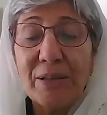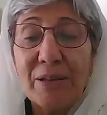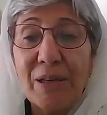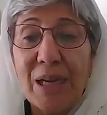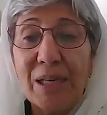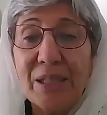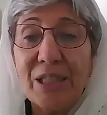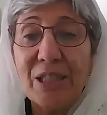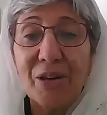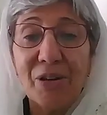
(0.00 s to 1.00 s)
the
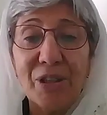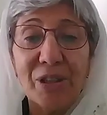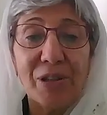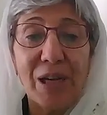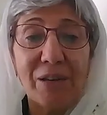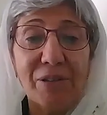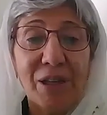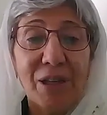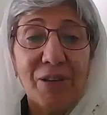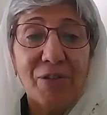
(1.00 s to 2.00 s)
reality on the ground
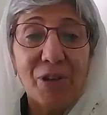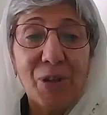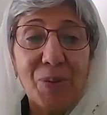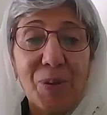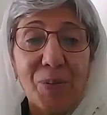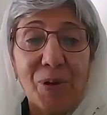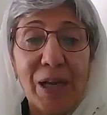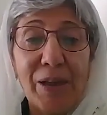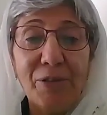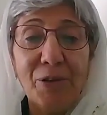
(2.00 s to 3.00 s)
for the people
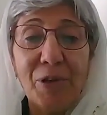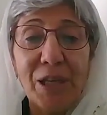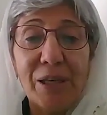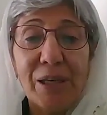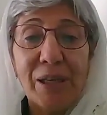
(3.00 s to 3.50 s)
everywhere